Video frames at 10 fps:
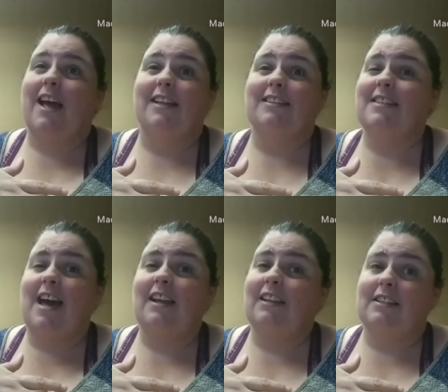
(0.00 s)
And
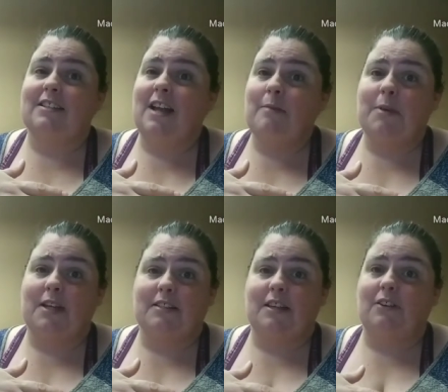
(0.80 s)
sadly, it's not
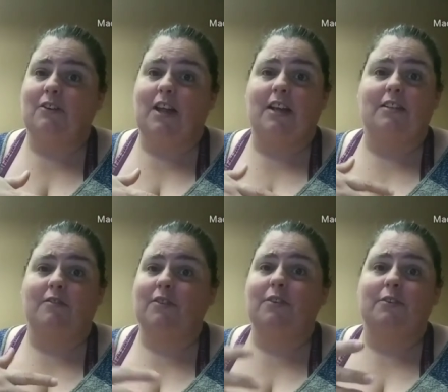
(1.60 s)
because I don't like the
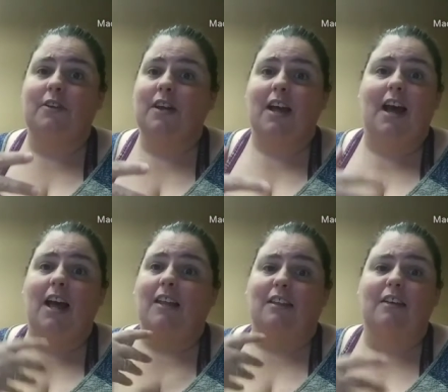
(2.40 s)
food.
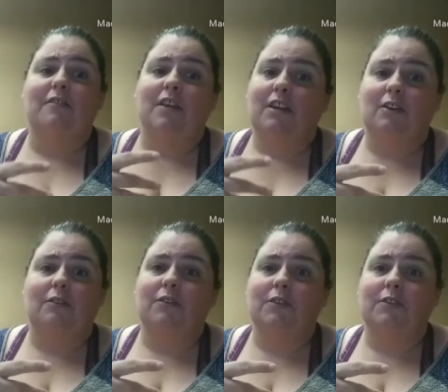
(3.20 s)
I love
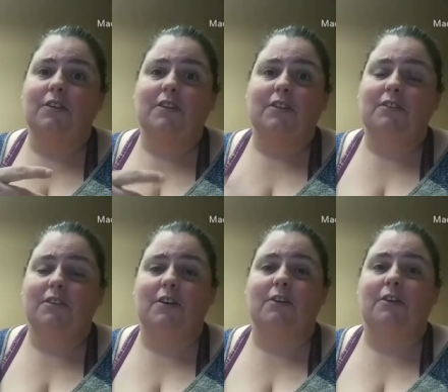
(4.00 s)
keto food.
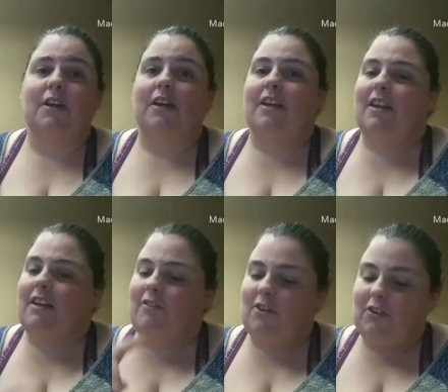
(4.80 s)
So
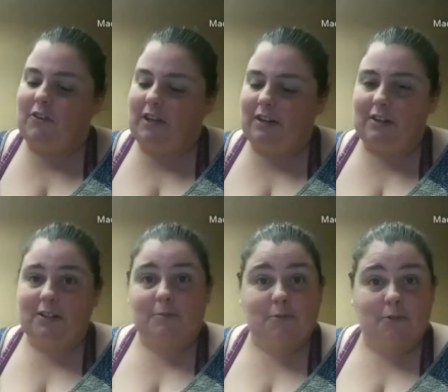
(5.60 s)
if you're new here,
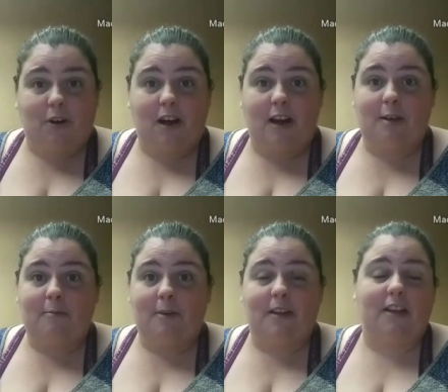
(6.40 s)

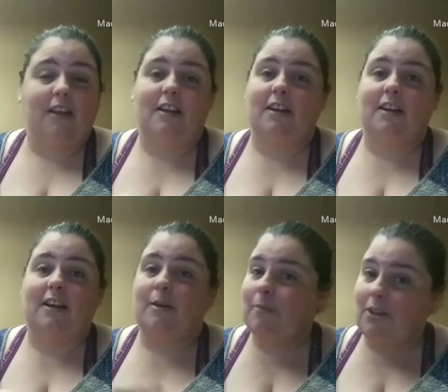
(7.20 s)
subscribe.
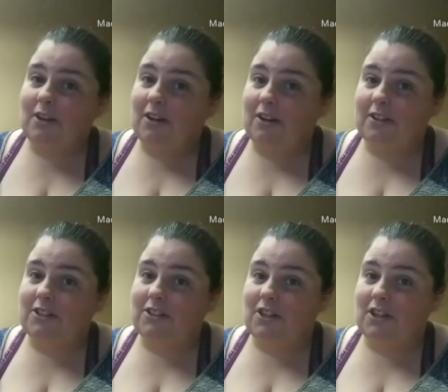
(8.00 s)
Come along on
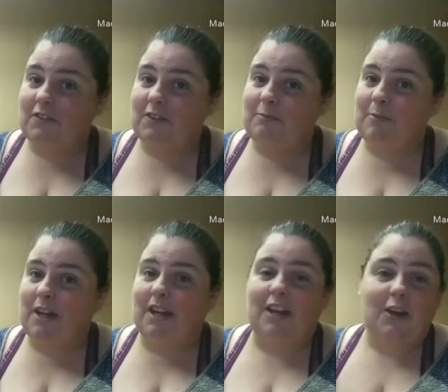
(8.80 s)
this journey with
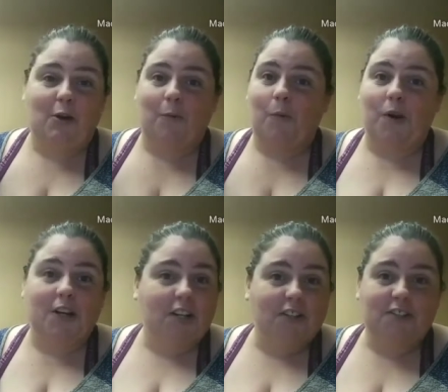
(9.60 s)
me. We're
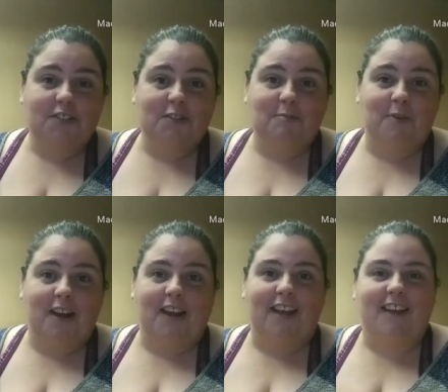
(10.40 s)
going to lose some
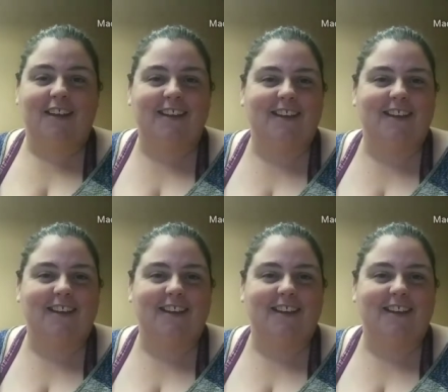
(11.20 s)
weight.